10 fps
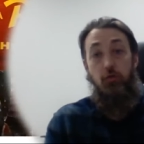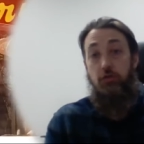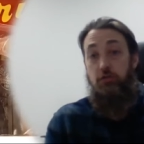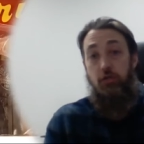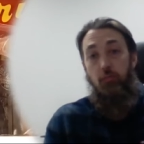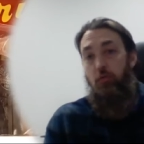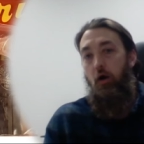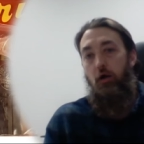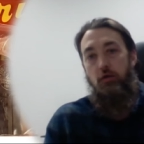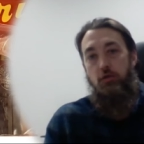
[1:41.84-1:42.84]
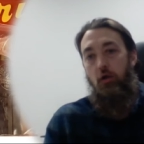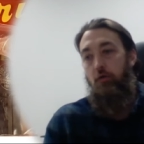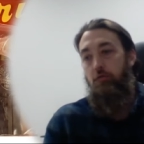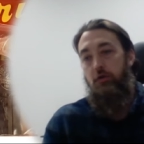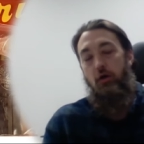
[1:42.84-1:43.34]
can ship products all
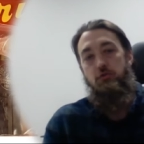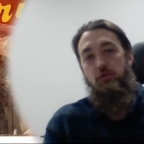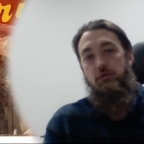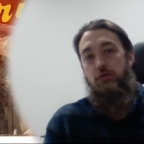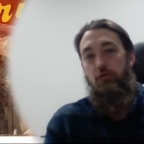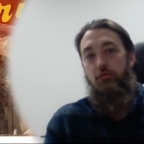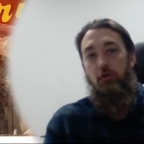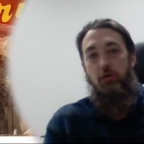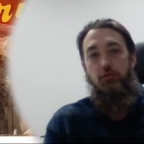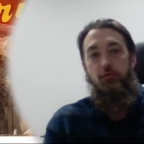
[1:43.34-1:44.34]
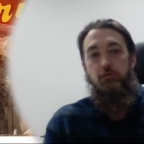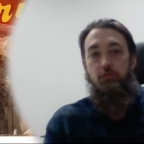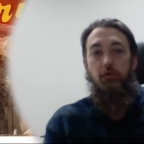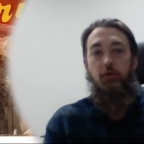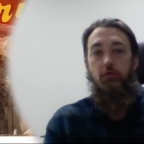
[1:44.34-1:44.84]
over the country. So if you're looking for
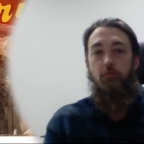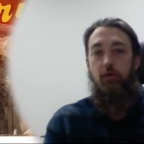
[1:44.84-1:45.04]
some really cool